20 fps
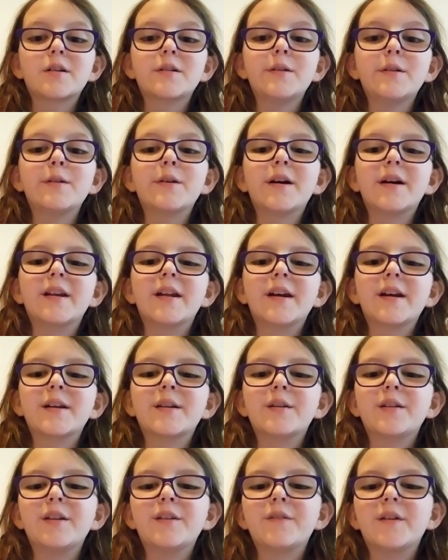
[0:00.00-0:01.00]
glue gun. I could
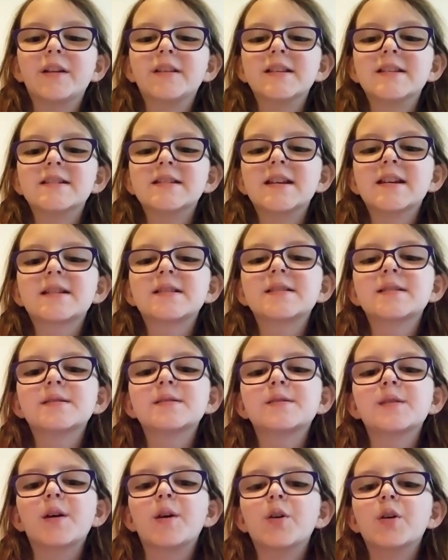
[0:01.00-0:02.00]
only find the sticks,
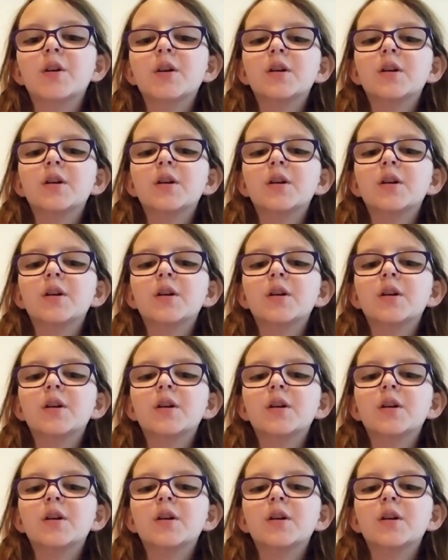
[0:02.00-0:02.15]
so